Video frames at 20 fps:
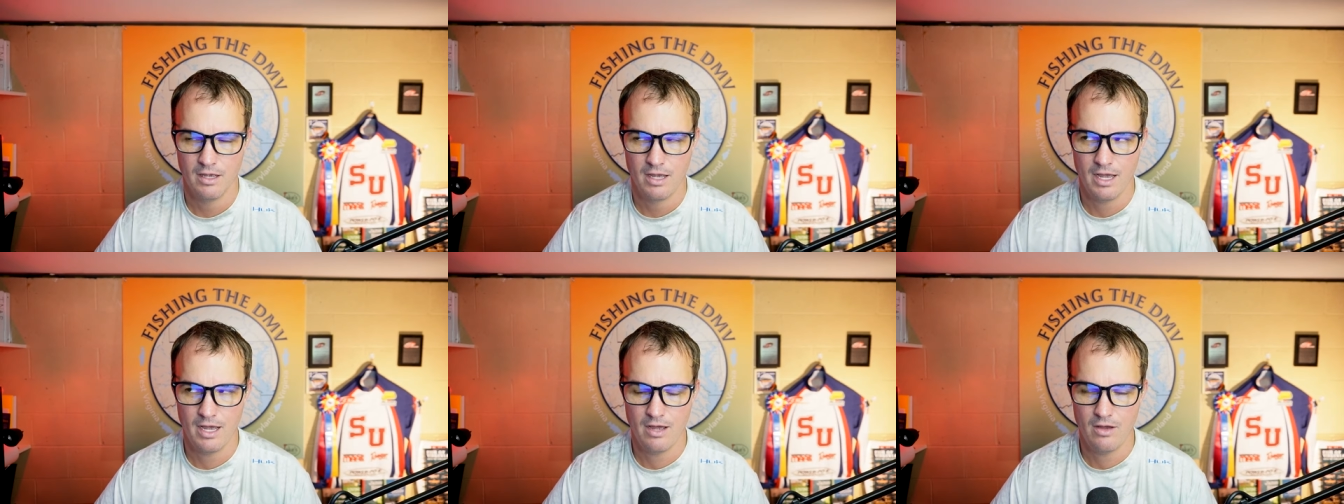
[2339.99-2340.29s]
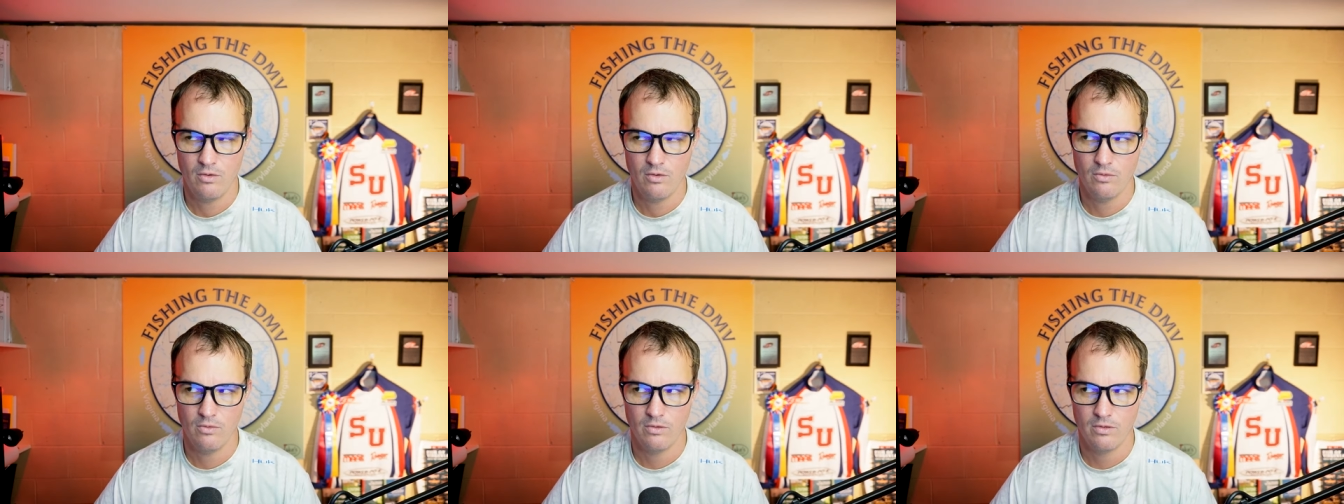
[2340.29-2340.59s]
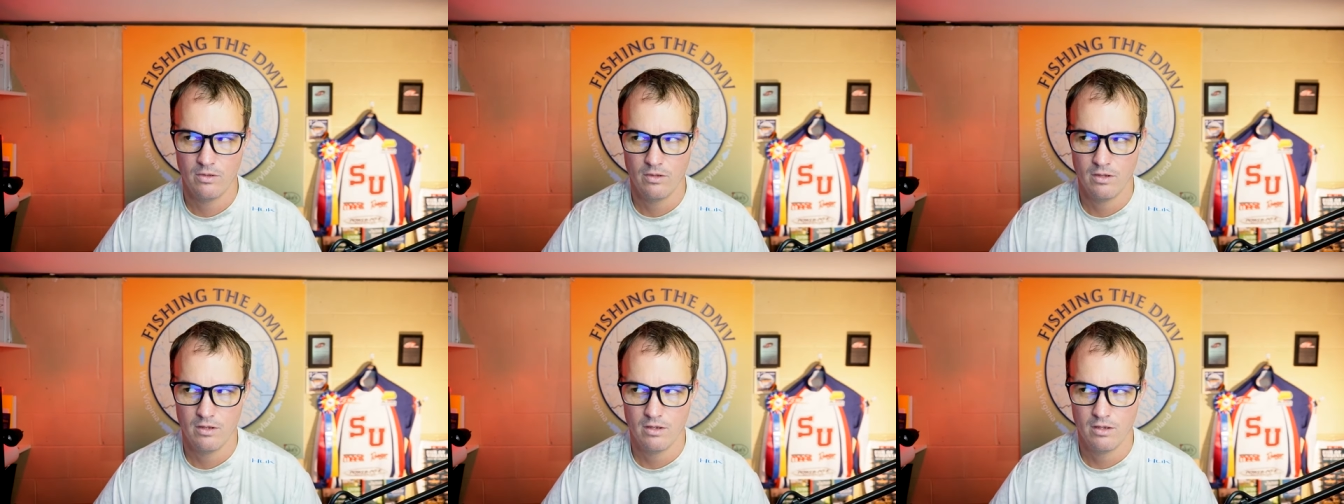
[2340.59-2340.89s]
How
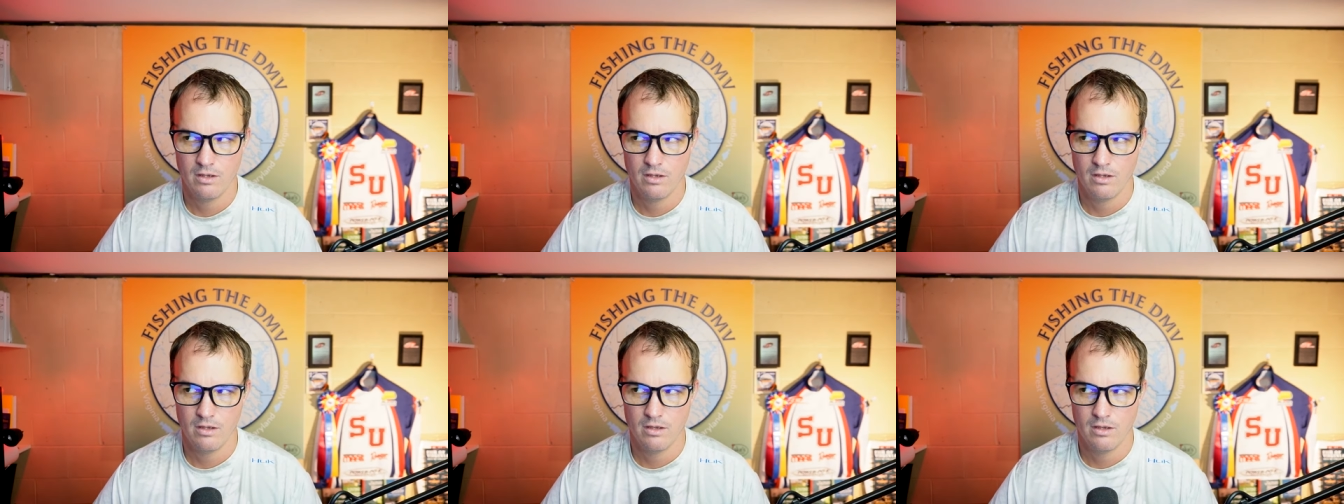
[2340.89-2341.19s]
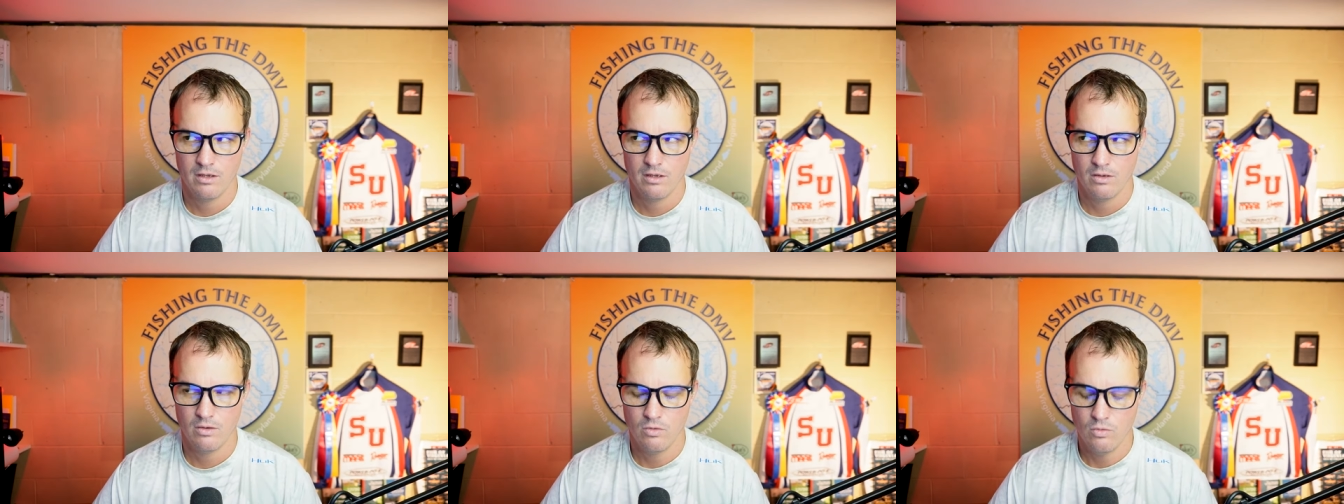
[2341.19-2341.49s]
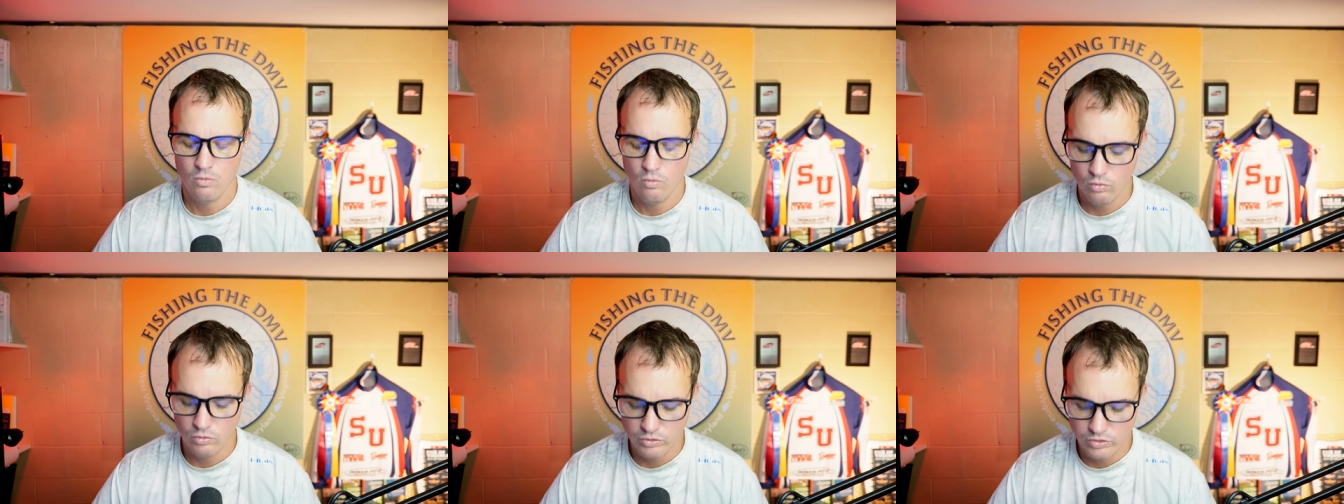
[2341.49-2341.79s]

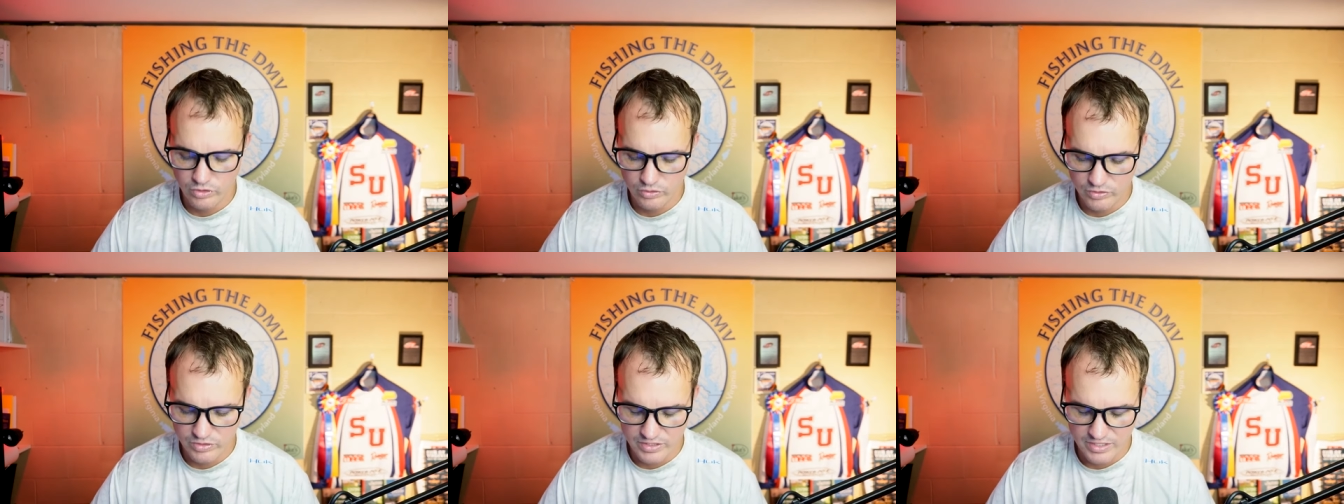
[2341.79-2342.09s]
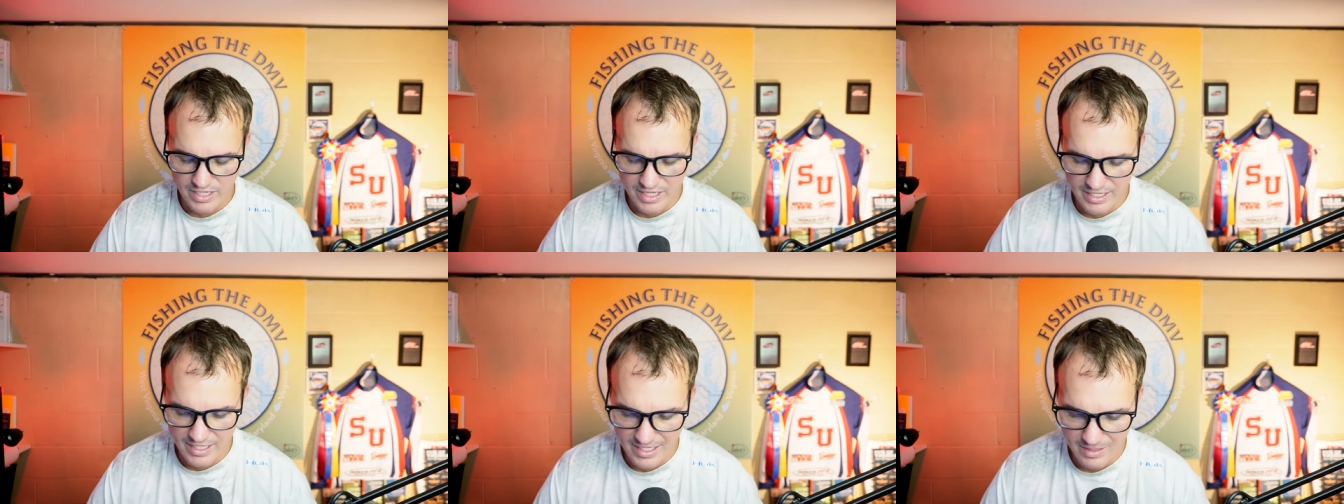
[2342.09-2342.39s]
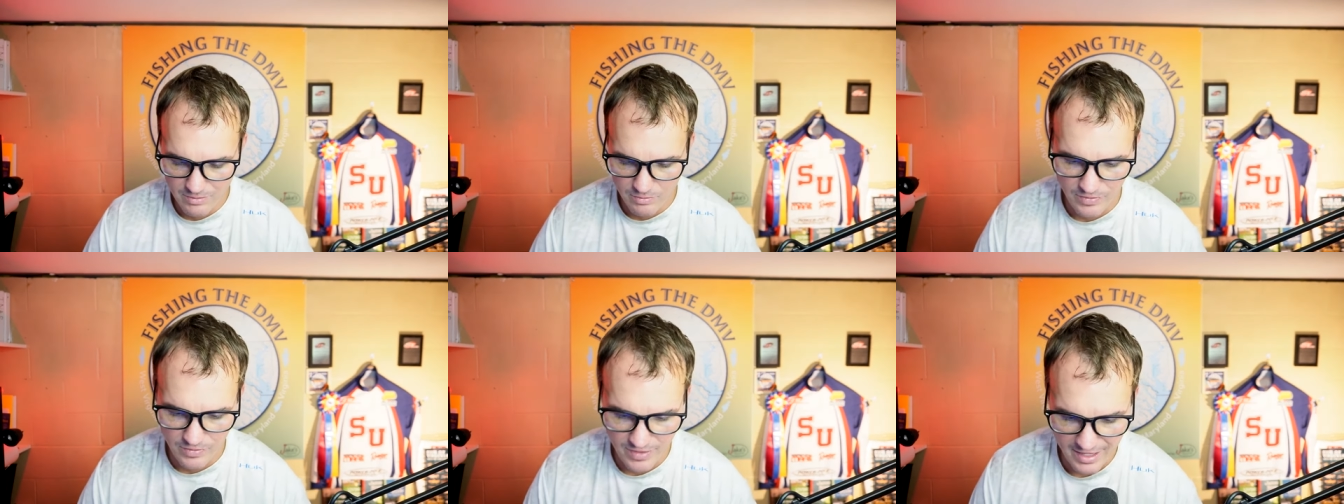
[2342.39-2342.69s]
do
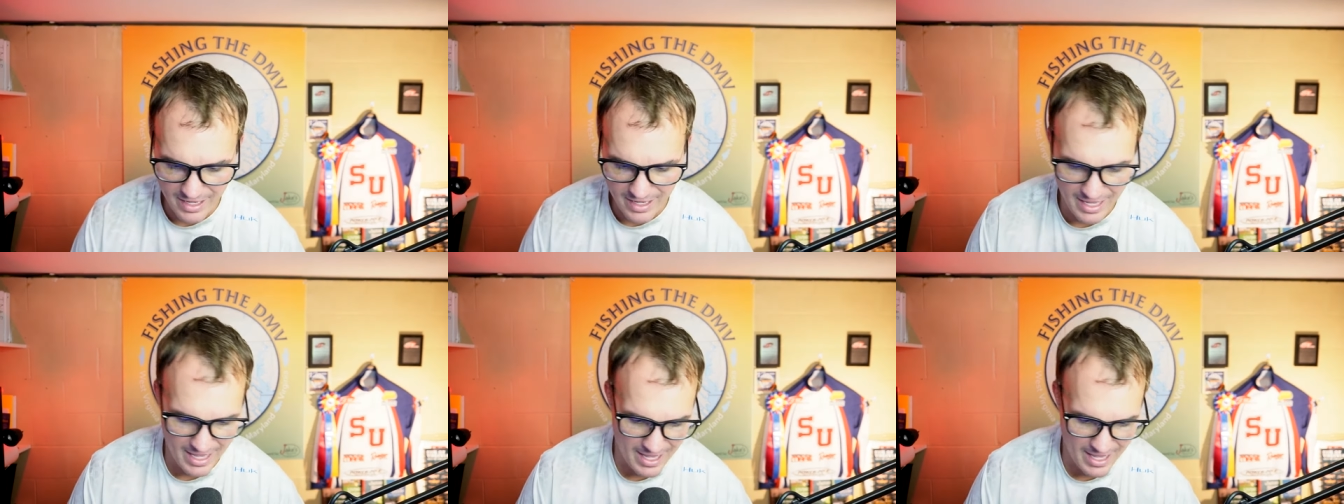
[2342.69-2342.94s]
snakehead, when they